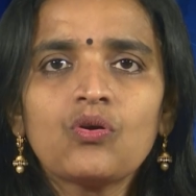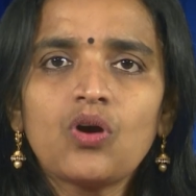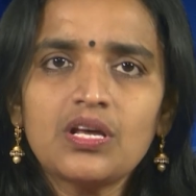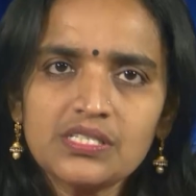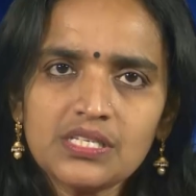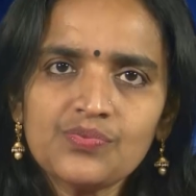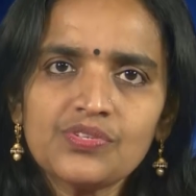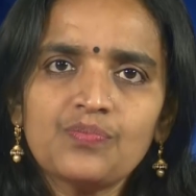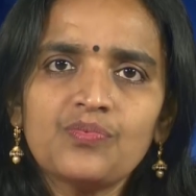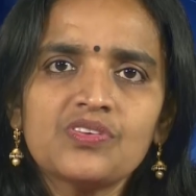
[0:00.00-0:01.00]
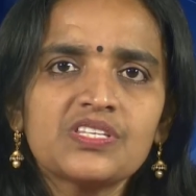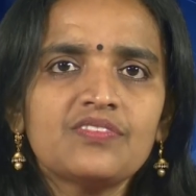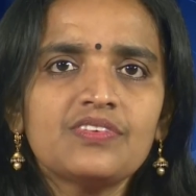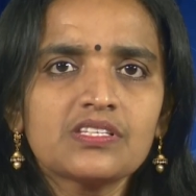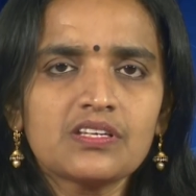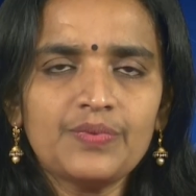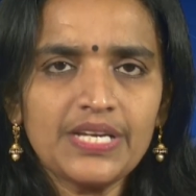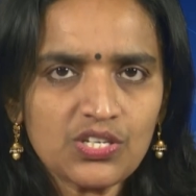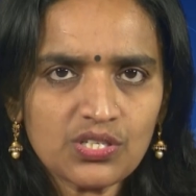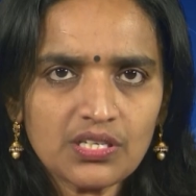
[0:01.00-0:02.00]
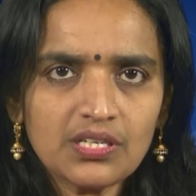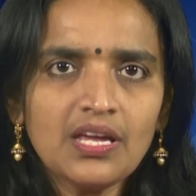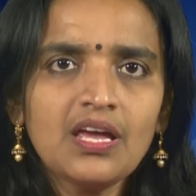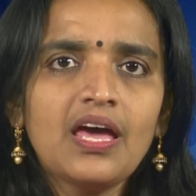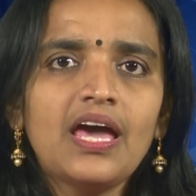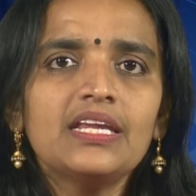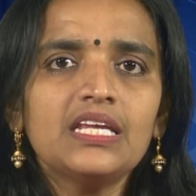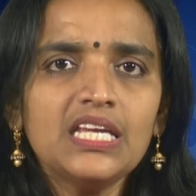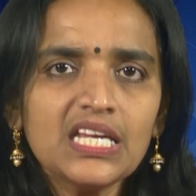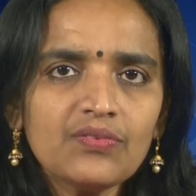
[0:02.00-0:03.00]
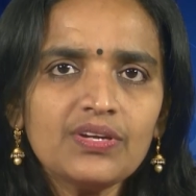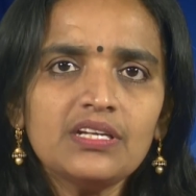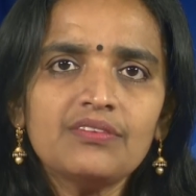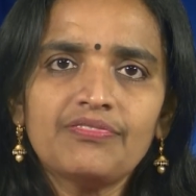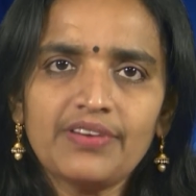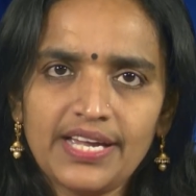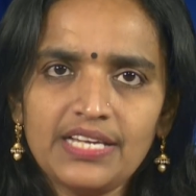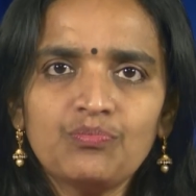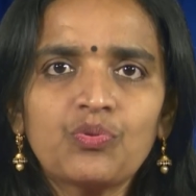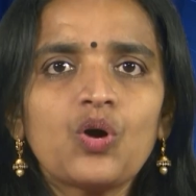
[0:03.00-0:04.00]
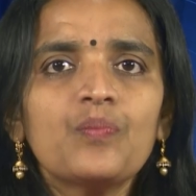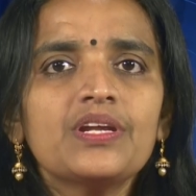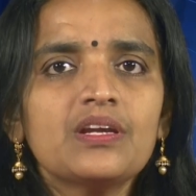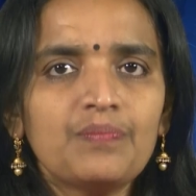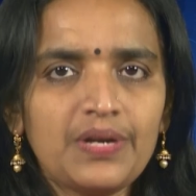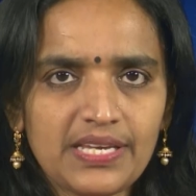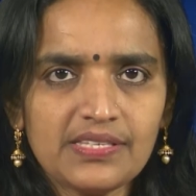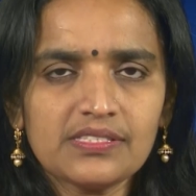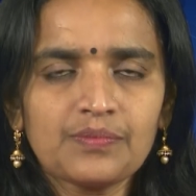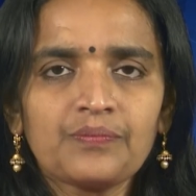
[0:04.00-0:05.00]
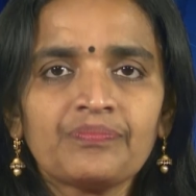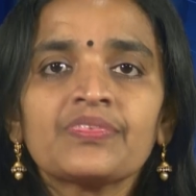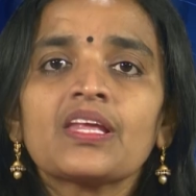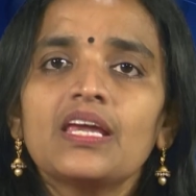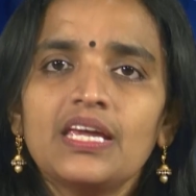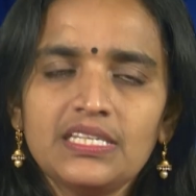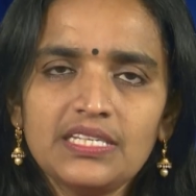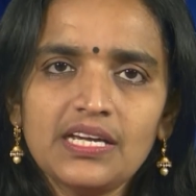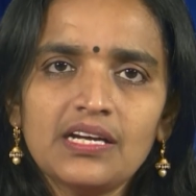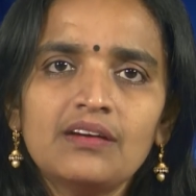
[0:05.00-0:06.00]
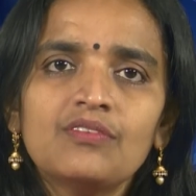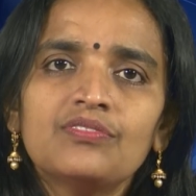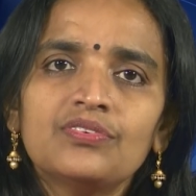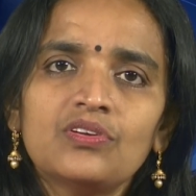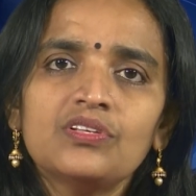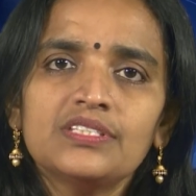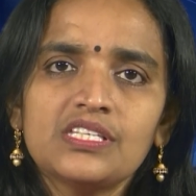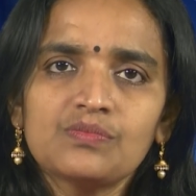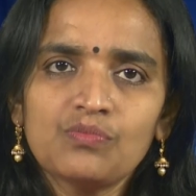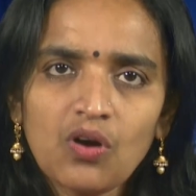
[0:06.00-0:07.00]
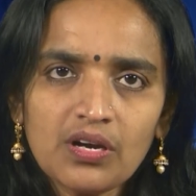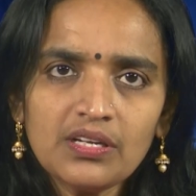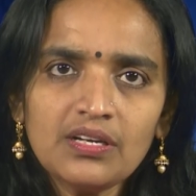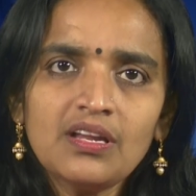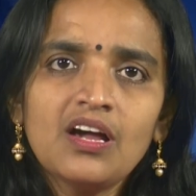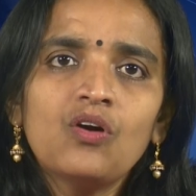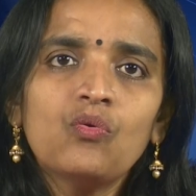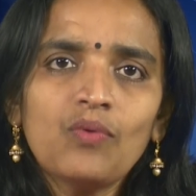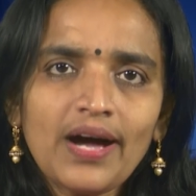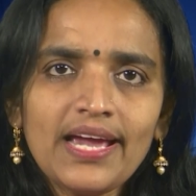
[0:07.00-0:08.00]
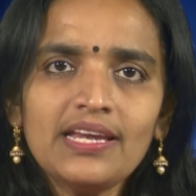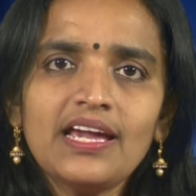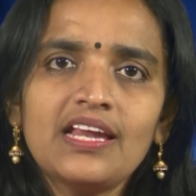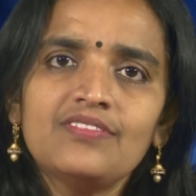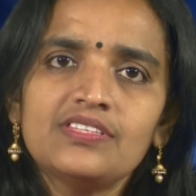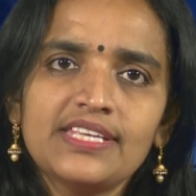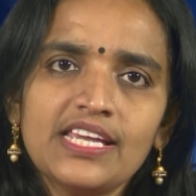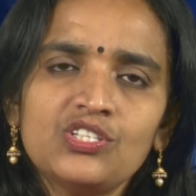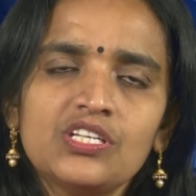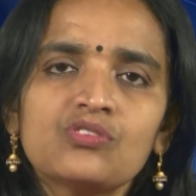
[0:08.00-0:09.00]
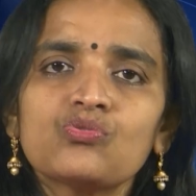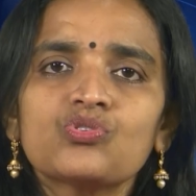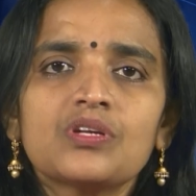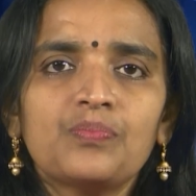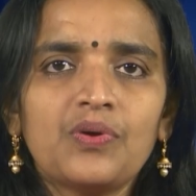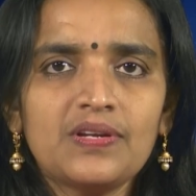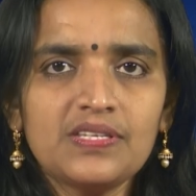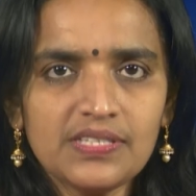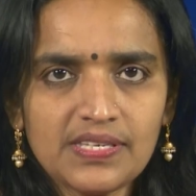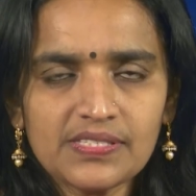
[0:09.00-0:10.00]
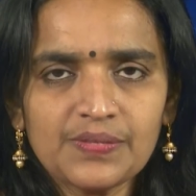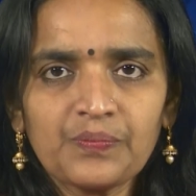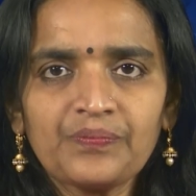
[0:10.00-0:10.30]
concepts of positive discrimination and equity find prominent place. India followed this model while envisaging social policies.